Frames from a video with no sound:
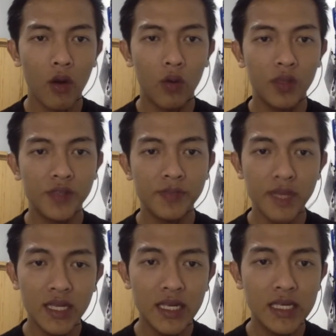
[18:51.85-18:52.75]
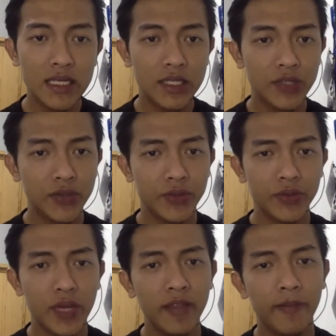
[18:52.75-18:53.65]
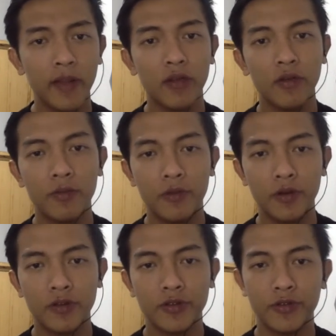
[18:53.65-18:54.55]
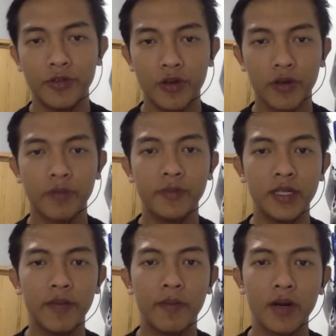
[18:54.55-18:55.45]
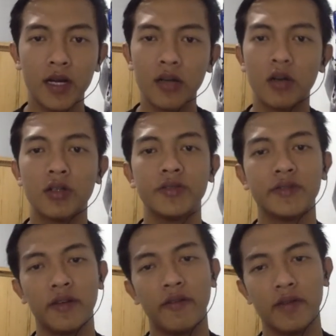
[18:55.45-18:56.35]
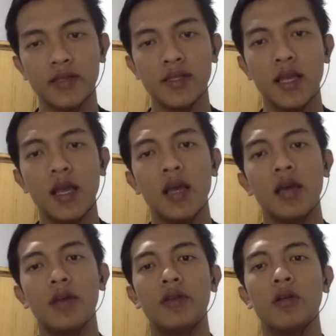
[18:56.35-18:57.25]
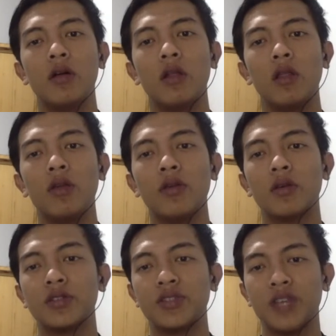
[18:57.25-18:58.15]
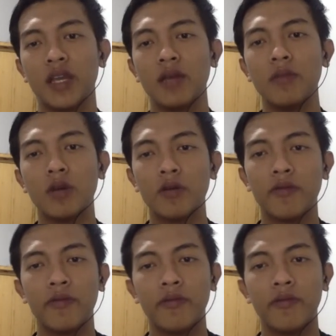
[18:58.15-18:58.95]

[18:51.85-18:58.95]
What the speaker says: which means to add value back to your company, product, or service that allow your change more